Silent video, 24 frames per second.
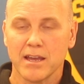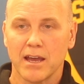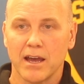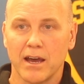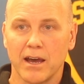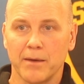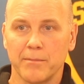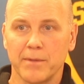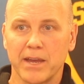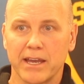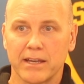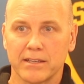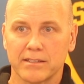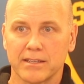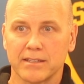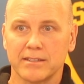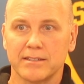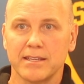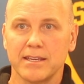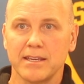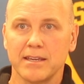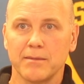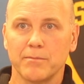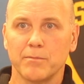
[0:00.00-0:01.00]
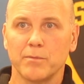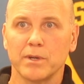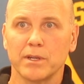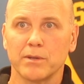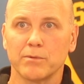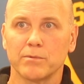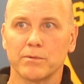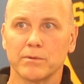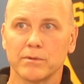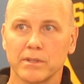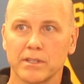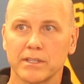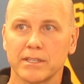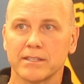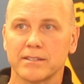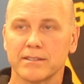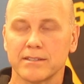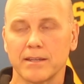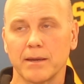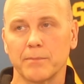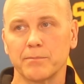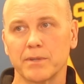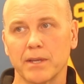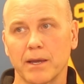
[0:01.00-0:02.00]
um, as a team, we really
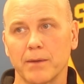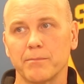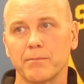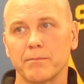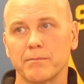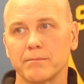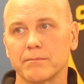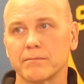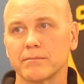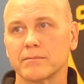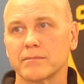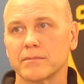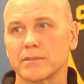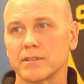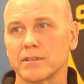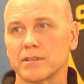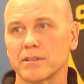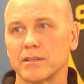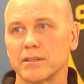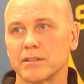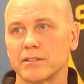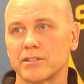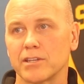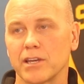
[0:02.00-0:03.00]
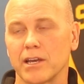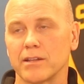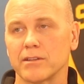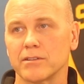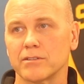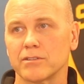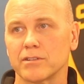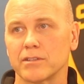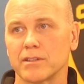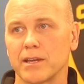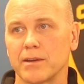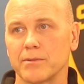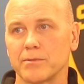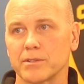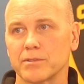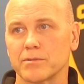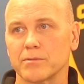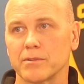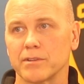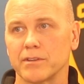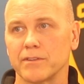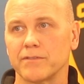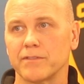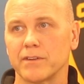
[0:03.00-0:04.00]
stepped up to the challenge and that was
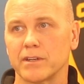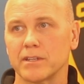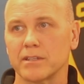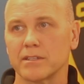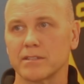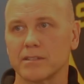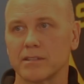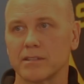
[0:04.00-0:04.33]
really fun to